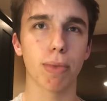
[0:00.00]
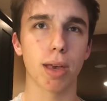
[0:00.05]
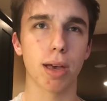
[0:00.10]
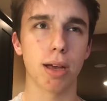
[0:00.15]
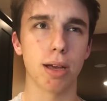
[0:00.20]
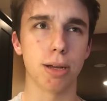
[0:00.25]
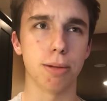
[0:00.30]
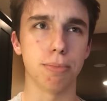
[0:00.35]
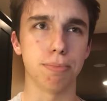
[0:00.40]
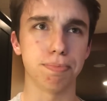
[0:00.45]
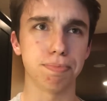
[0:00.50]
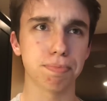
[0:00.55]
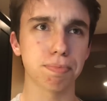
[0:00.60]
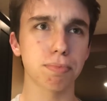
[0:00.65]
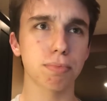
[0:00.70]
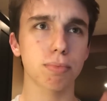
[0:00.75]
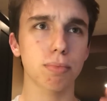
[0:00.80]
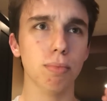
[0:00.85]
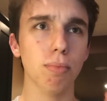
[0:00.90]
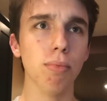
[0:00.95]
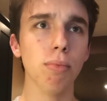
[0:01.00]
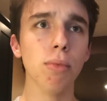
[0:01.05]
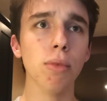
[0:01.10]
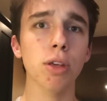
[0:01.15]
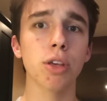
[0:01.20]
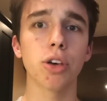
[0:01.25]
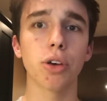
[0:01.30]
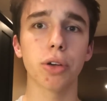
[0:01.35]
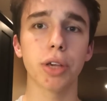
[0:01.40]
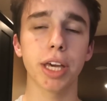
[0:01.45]
Um,
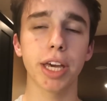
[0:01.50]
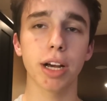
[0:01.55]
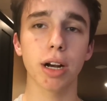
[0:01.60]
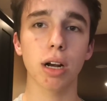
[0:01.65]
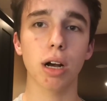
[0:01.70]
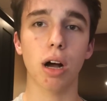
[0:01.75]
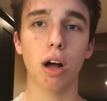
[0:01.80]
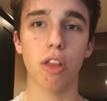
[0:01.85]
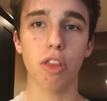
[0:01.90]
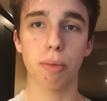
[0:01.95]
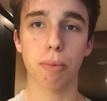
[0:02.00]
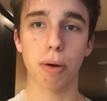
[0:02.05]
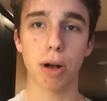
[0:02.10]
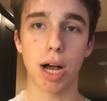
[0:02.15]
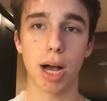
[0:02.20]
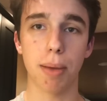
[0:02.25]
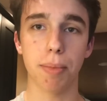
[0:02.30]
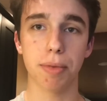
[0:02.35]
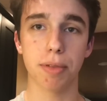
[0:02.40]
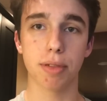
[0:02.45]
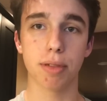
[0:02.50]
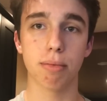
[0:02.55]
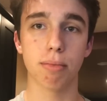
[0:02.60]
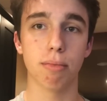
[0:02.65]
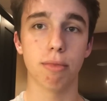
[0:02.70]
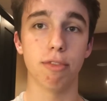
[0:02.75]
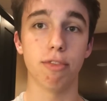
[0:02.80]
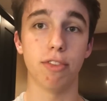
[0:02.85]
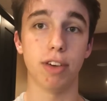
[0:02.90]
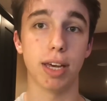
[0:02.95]
you'll hear all the prompts
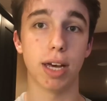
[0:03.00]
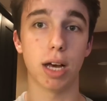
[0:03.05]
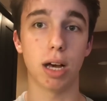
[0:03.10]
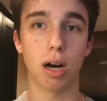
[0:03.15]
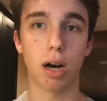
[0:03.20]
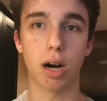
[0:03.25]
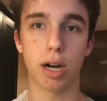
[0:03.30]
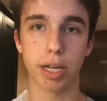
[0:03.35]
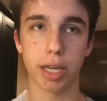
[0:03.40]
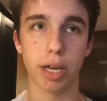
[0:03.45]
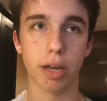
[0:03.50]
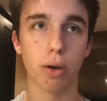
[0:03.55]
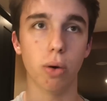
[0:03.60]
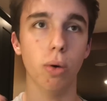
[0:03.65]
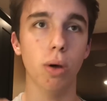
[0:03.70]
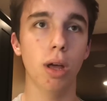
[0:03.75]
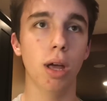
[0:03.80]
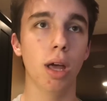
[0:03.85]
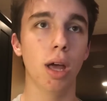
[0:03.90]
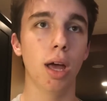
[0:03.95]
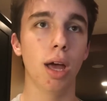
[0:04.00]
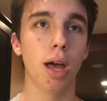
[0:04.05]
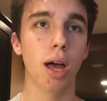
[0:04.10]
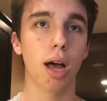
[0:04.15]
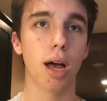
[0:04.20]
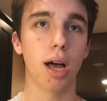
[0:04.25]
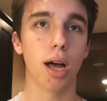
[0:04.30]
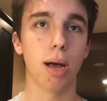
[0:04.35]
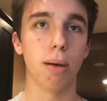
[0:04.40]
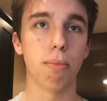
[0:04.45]
via audio
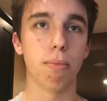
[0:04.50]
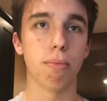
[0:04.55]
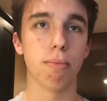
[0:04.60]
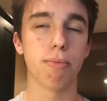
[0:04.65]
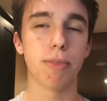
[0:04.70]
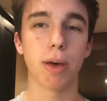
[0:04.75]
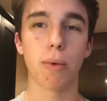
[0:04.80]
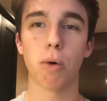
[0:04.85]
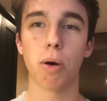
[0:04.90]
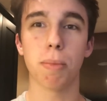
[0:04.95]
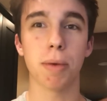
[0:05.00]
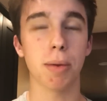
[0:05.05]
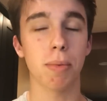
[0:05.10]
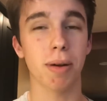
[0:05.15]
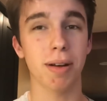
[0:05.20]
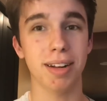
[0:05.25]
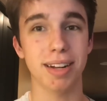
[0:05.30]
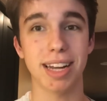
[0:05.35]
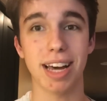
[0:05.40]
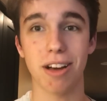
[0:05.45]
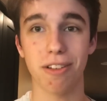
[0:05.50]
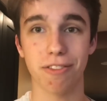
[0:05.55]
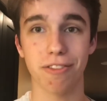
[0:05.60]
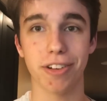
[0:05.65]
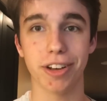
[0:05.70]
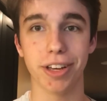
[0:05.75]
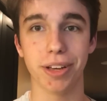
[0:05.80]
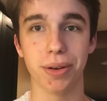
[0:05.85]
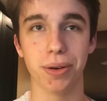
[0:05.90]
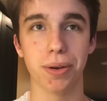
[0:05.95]
um, they won't be written down
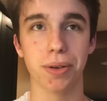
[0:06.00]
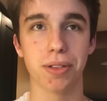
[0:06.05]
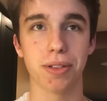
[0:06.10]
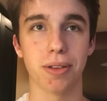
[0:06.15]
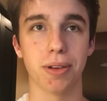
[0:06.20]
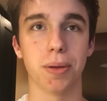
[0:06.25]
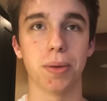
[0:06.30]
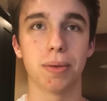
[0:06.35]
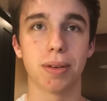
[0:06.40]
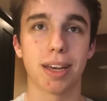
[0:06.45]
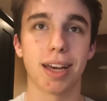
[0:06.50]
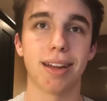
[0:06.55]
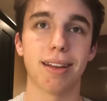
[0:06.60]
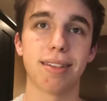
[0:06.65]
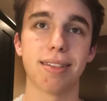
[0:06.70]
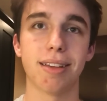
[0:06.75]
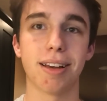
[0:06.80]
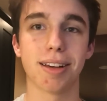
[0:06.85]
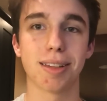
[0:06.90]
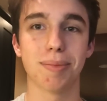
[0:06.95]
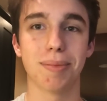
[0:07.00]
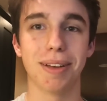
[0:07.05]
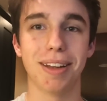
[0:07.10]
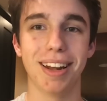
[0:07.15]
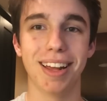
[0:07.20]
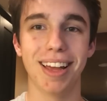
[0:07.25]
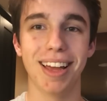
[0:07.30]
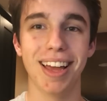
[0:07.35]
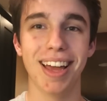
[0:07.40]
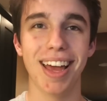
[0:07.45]
for you, so kind of sucks, but,
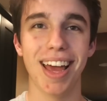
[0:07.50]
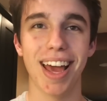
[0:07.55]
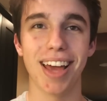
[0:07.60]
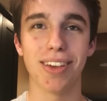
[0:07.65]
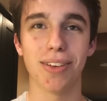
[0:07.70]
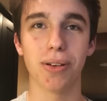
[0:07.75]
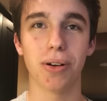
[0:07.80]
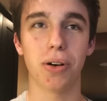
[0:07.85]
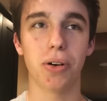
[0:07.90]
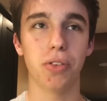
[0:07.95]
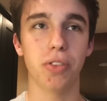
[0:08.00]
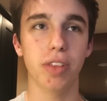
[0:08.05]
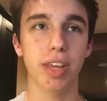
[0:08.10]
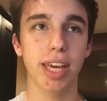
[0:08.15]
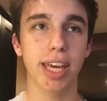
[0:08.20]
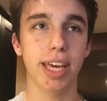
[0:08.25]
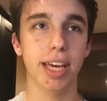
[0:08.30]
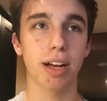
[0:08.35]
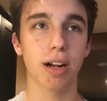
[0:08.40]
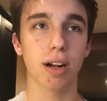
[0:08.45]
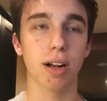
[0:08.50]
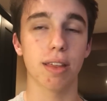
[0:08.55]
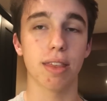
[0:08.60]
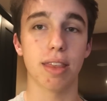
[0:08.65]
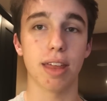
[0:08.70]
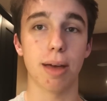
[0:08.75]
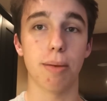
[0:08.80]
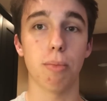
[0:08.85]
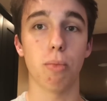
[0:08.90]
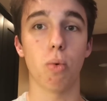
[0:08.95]
and you'll only hear
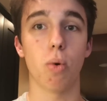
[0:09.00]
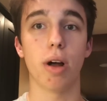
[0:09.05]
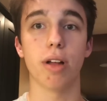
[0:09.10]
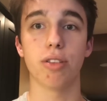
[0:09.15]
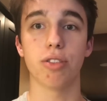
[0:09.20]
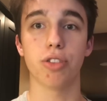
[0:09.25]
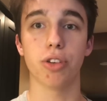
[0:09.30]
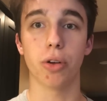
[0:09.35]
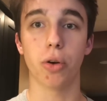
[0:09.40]
them once.